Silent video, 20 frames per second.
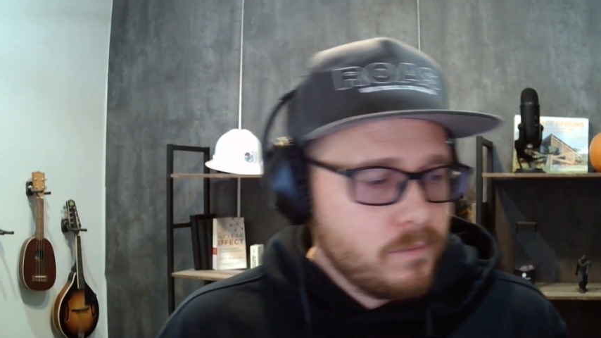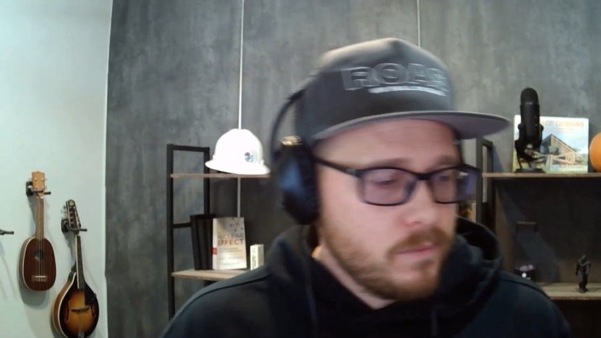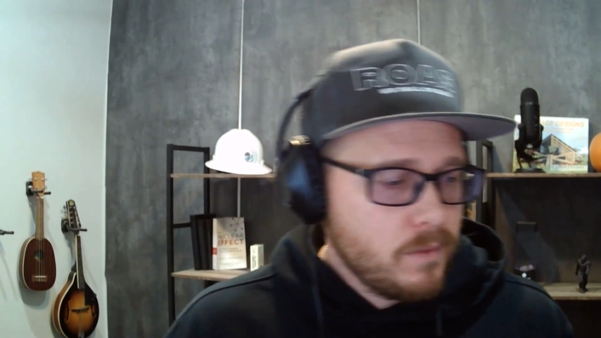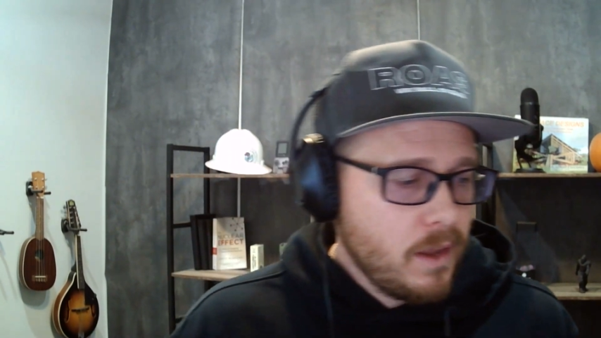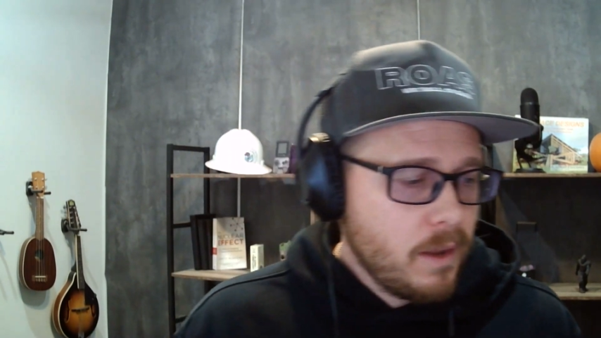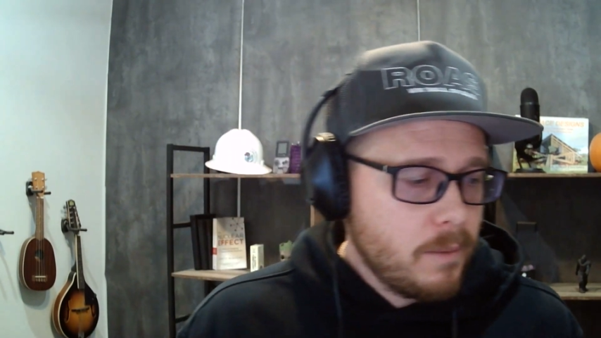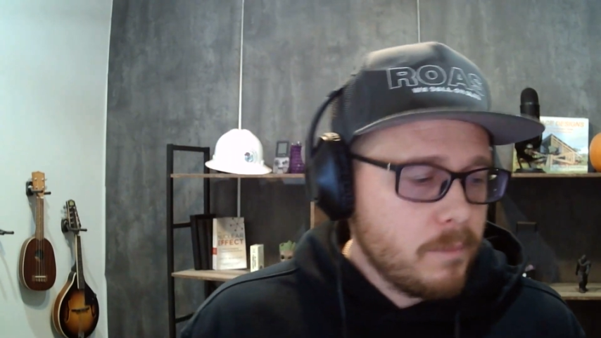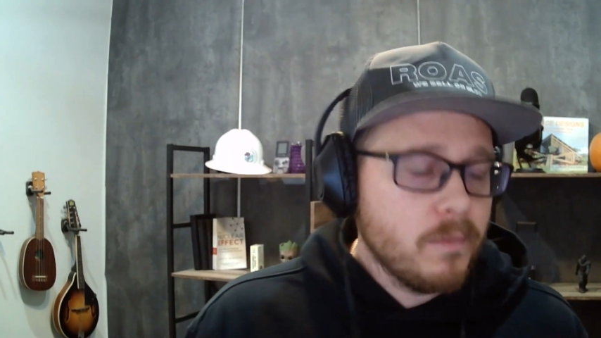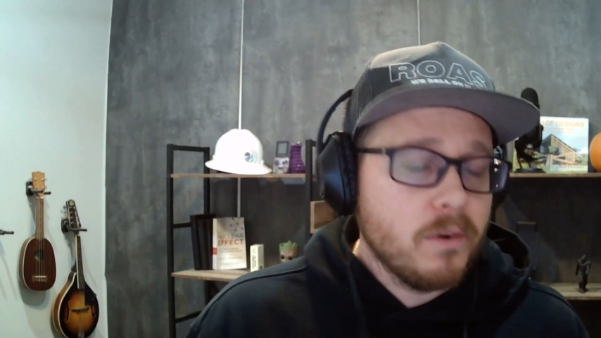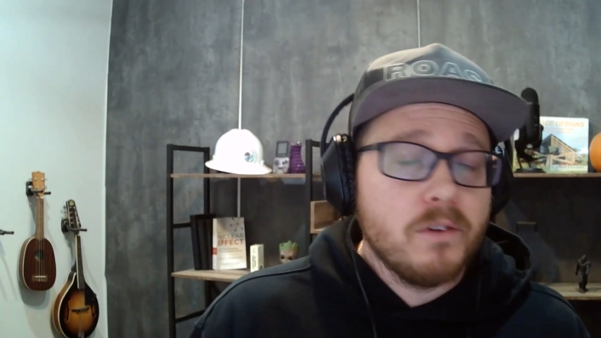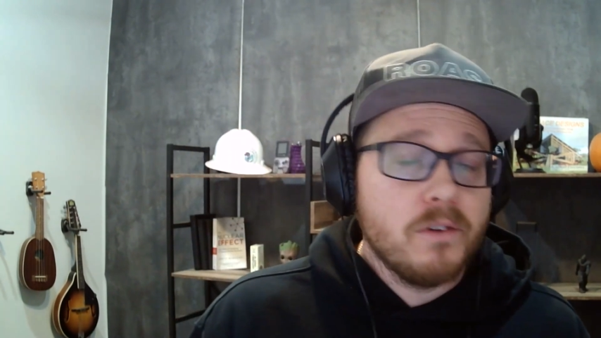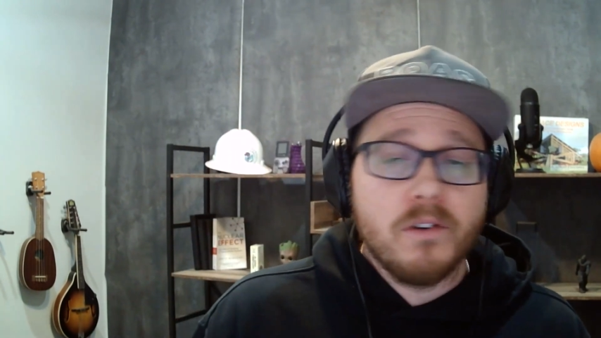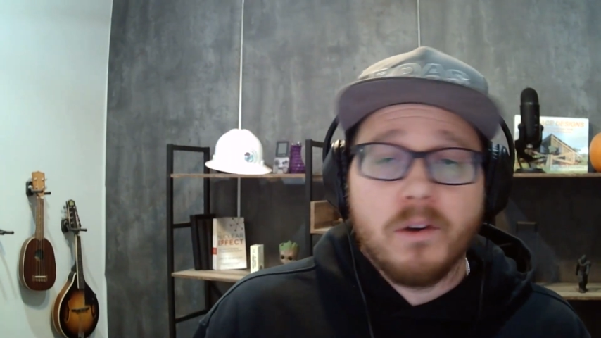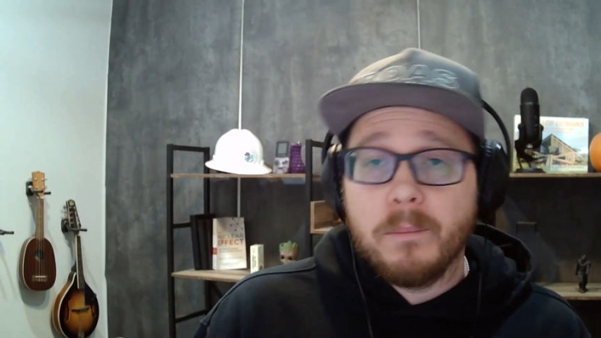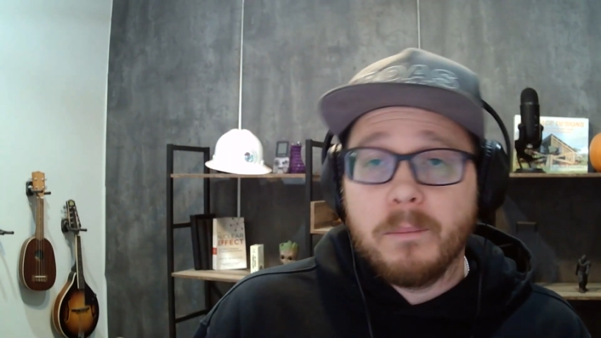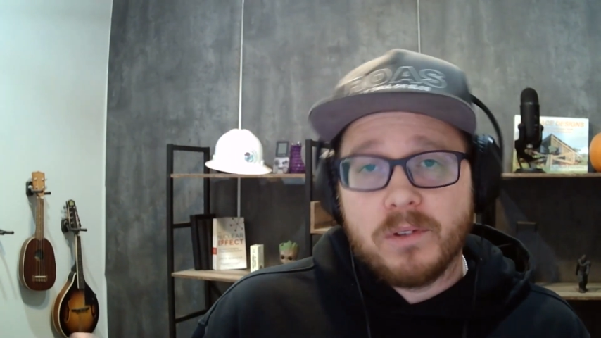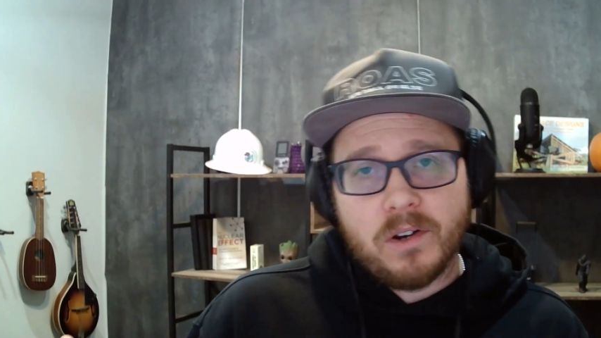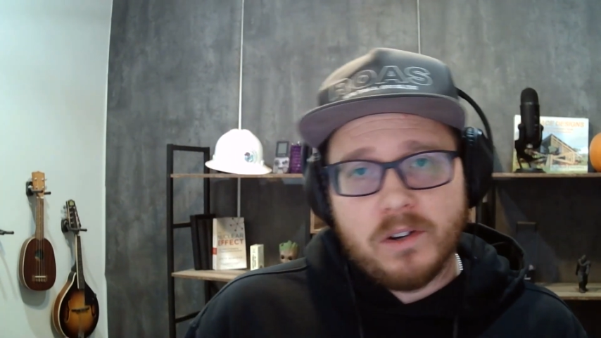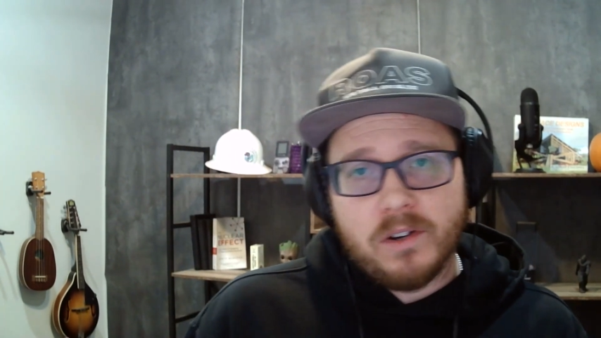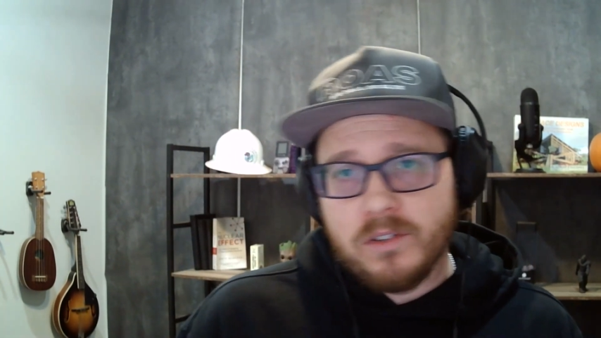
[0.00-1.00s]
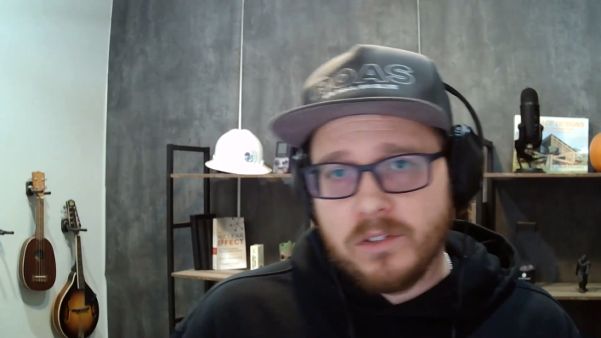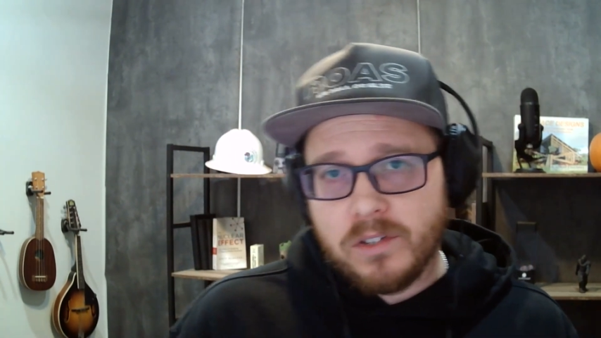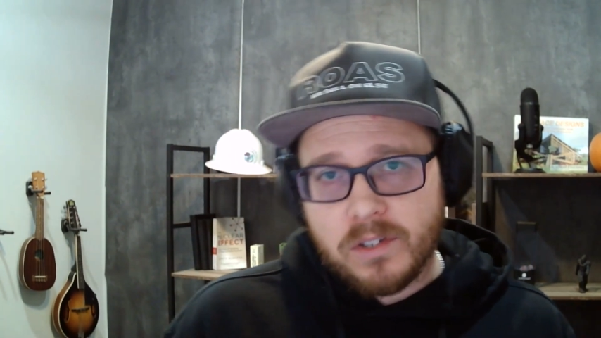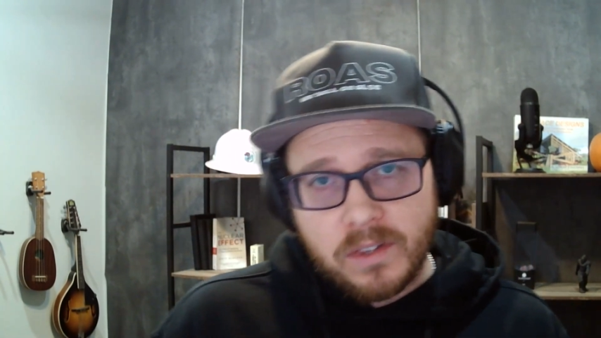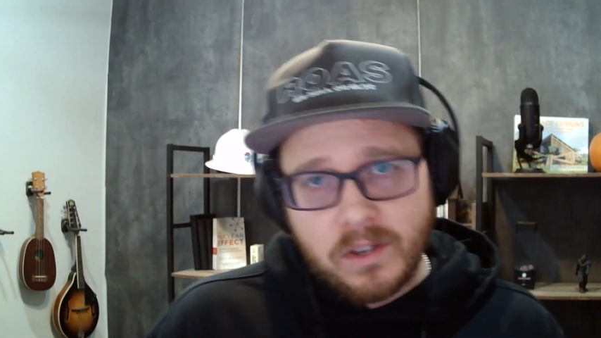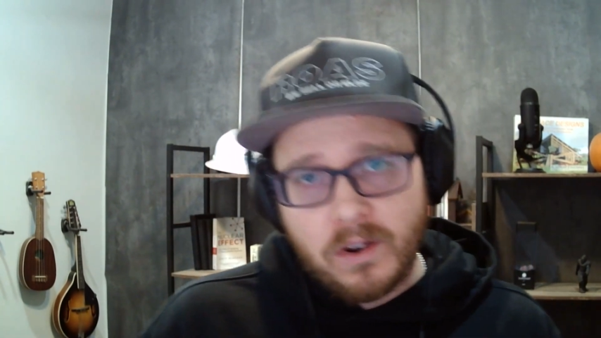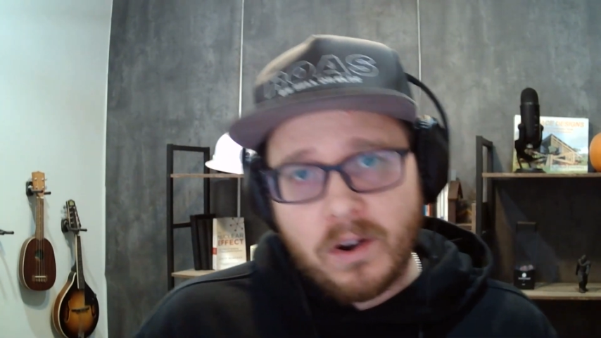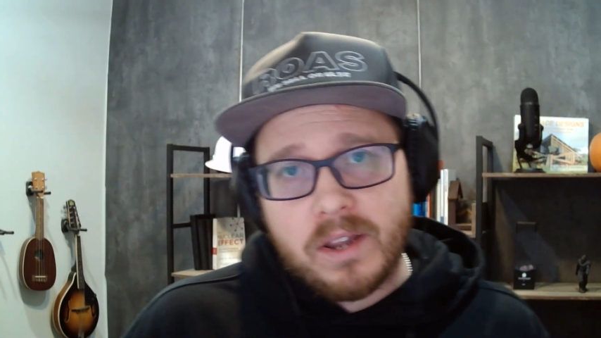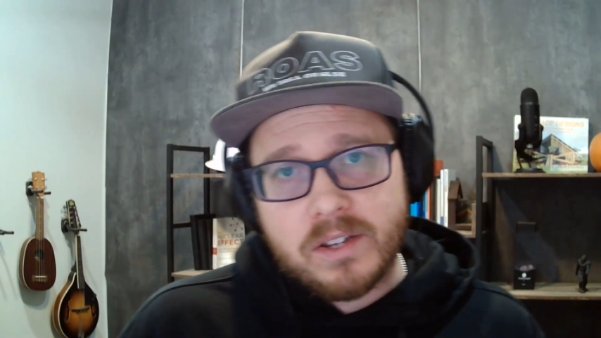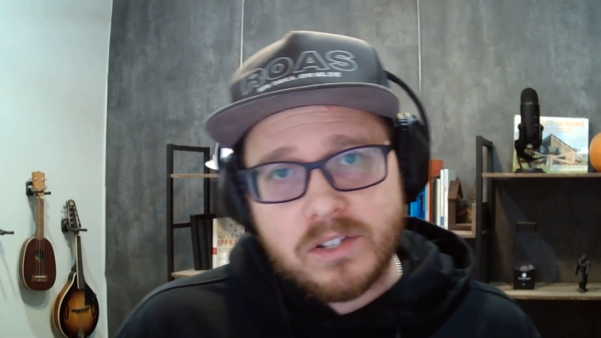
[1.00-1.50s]
I'm sorry,
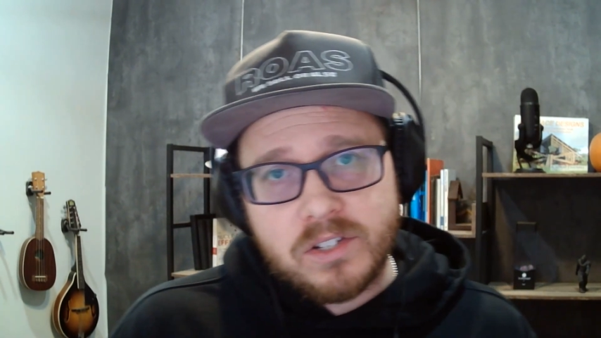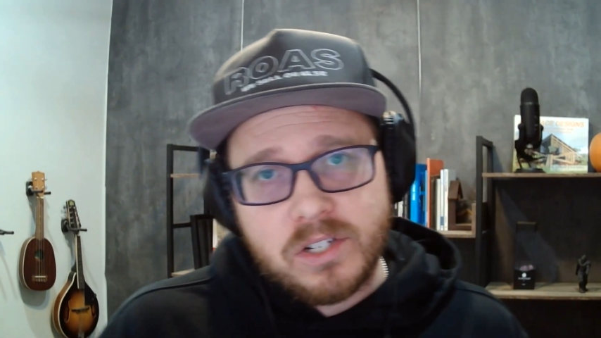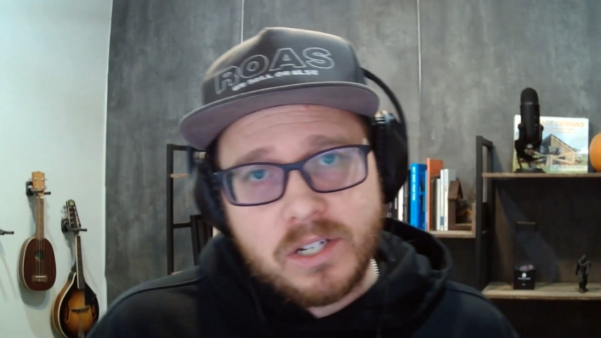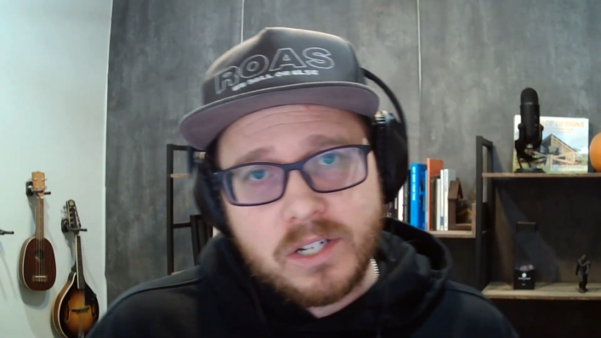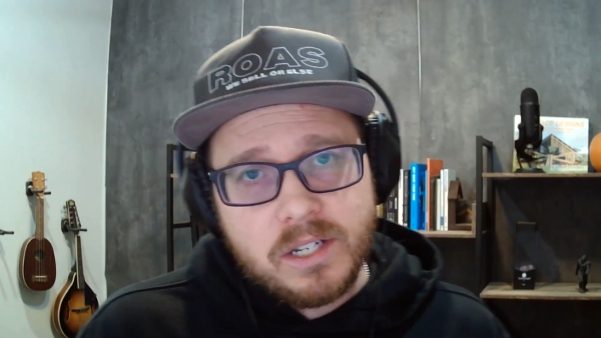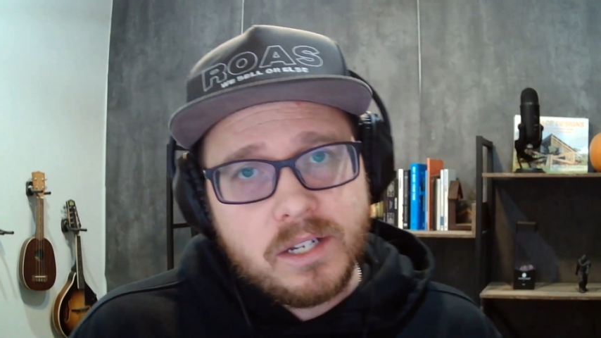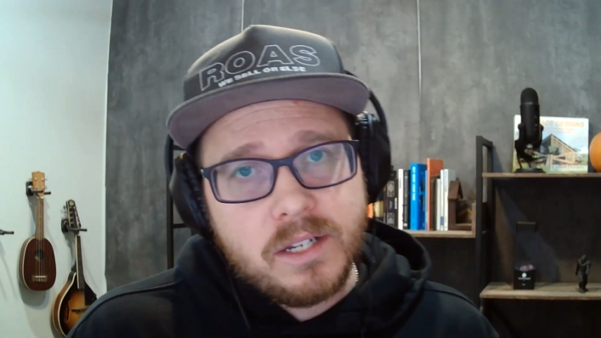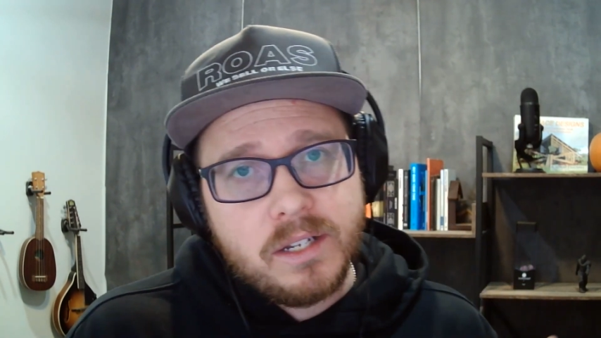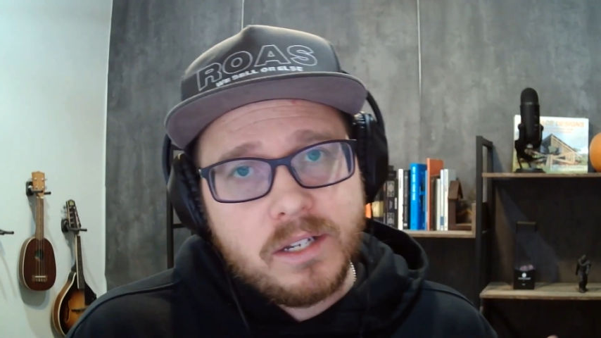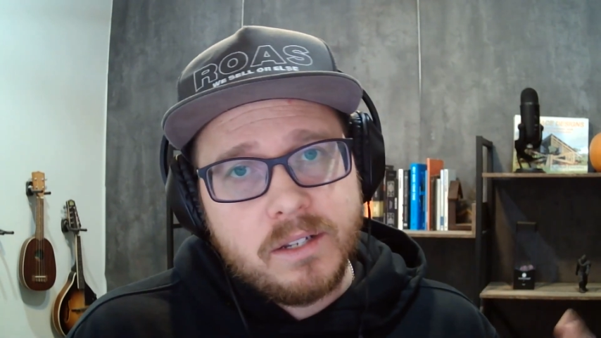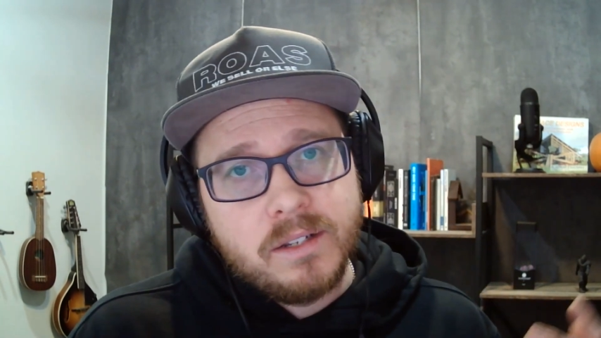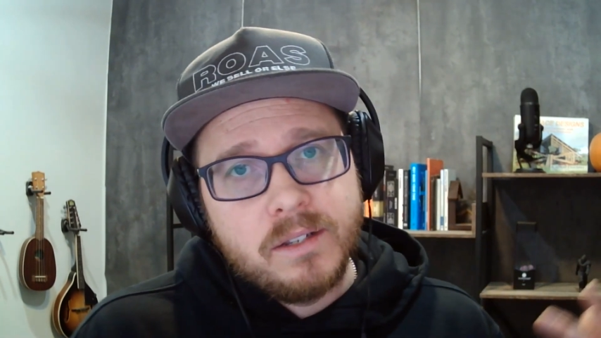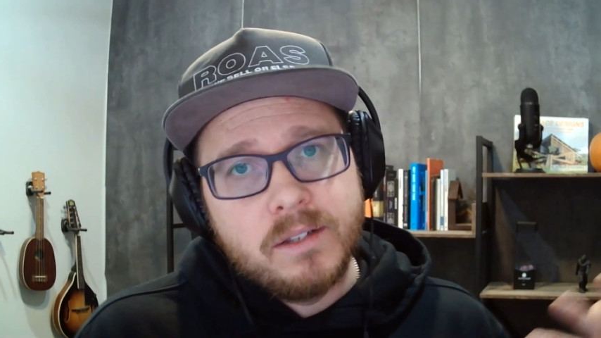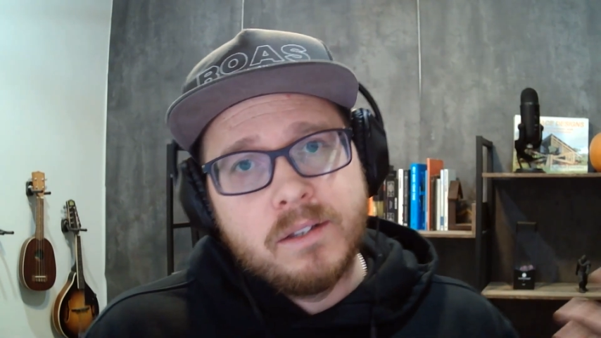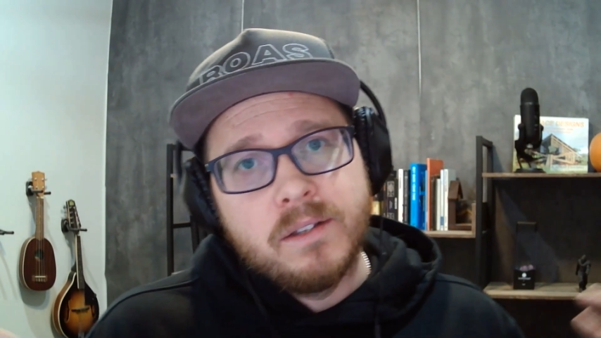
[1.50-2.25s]
their SGE,